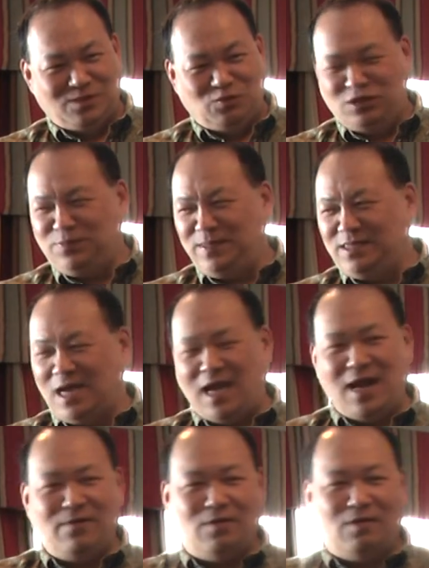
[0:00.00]
Which means the
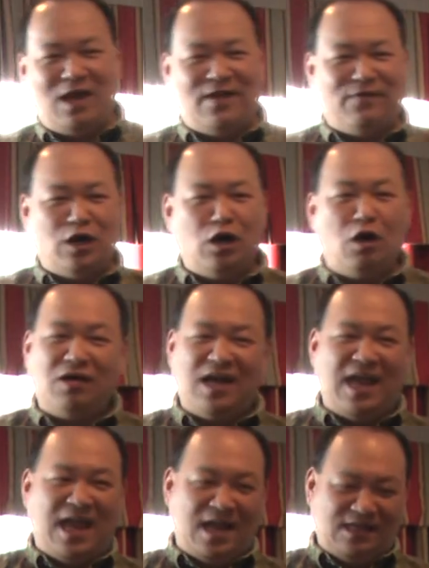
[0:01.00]
arrow have a longer
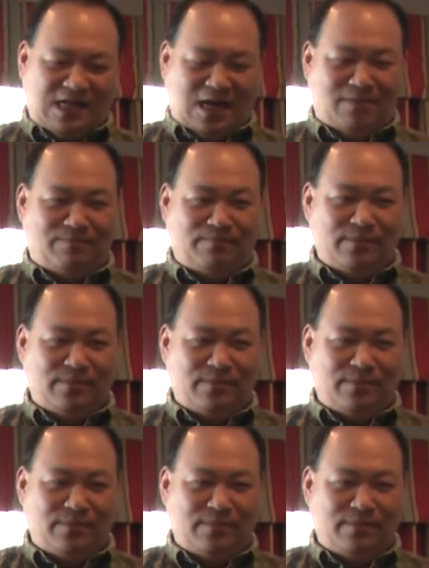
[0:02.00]
hang time.